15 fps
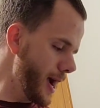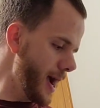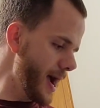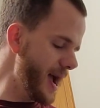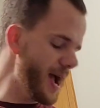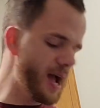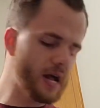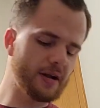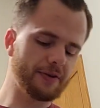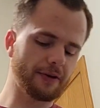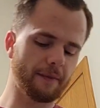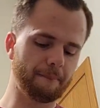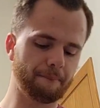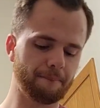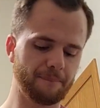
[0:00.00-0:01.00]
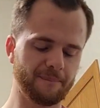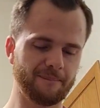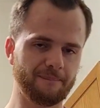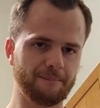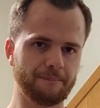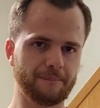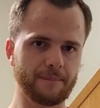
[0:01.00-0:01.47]
And
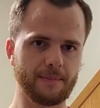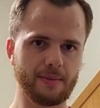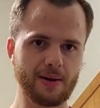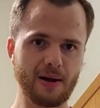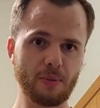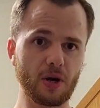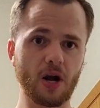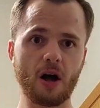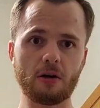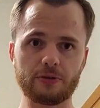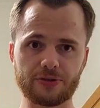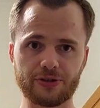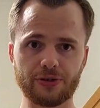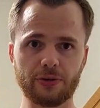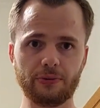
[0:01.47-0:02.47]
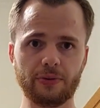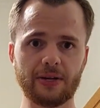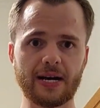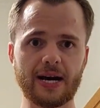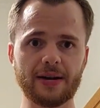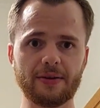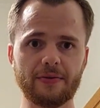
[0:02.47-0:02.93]
I'm a college student
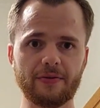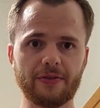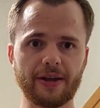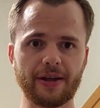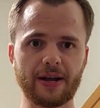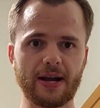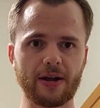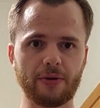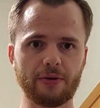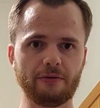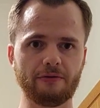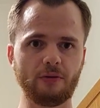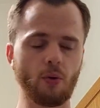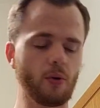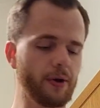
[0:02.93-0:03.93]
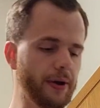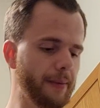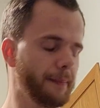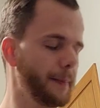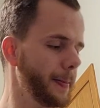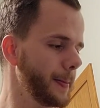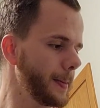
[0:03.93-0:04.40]
and I didn't think I could afford it.